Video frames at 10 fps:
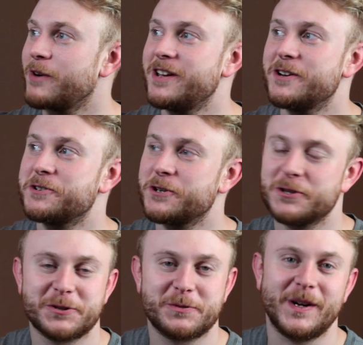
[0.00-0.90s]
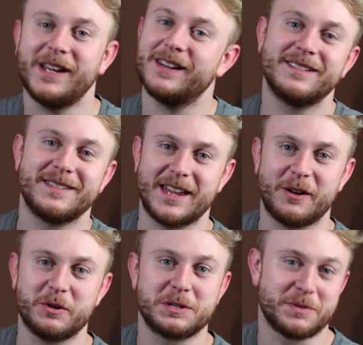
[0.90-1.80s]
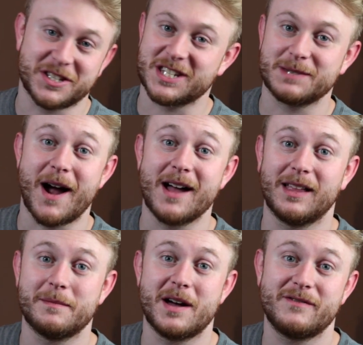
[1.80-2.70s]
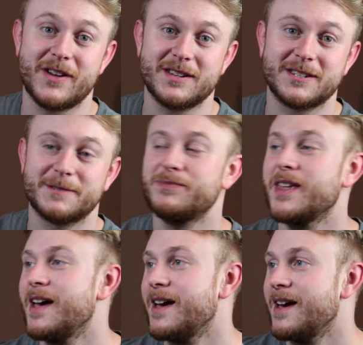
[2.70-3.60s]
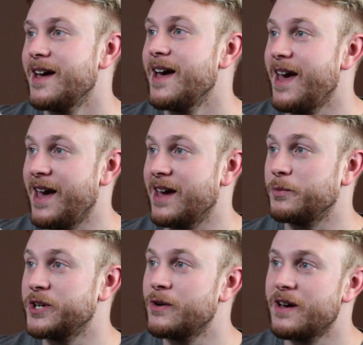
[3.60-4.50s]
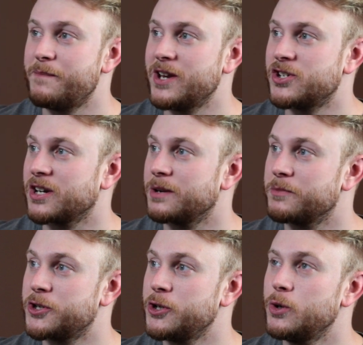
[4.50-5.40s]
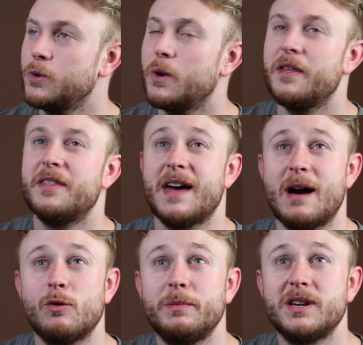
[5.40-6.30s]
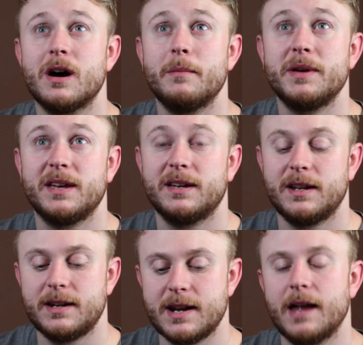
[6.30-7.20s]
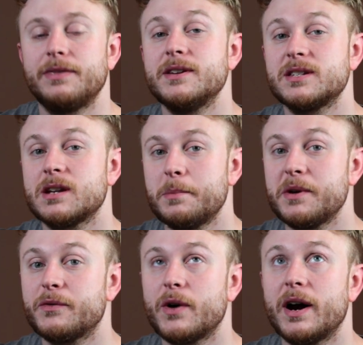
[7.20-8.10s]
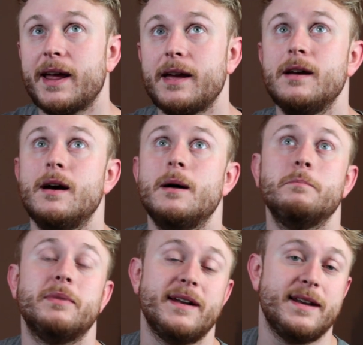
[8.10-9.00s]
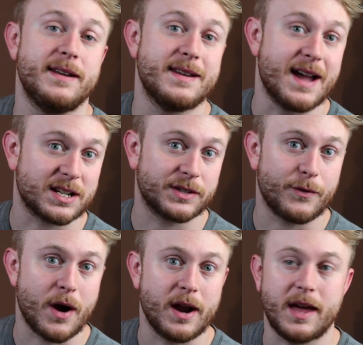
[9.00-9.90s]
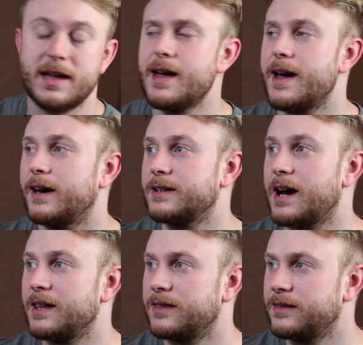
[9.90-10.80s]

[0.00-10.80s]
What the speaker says: right here turns green, that always puts a smile on my face. And we don't have paycheck number 2. That will be coming in not this coming Friday, but next Friday, and I